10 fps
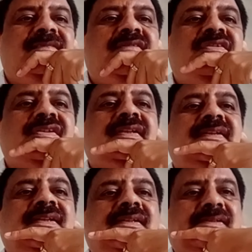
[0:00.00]
What is
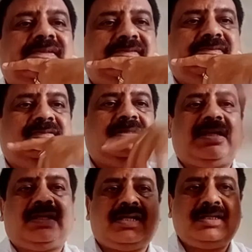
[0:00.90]
it that
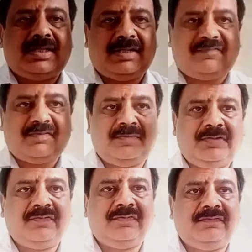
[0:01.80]
I can't take from
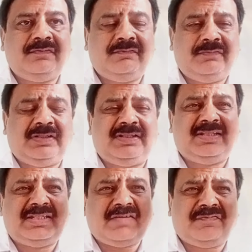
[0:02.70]
you, which
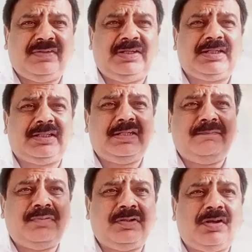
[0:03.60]
definitely
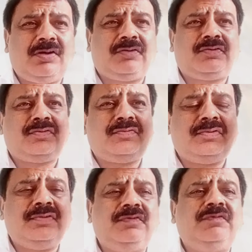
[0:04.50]
belongs to
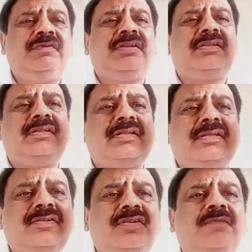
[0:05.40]
you, which
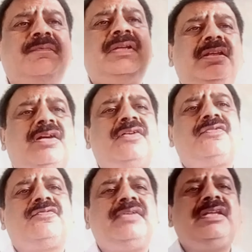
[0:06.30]
does not belong
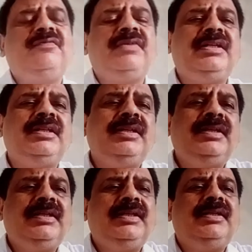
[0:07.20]
to anyone?
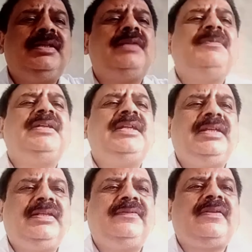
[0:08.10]
Let me take
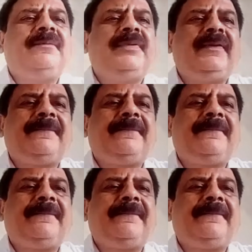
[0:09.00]
an example.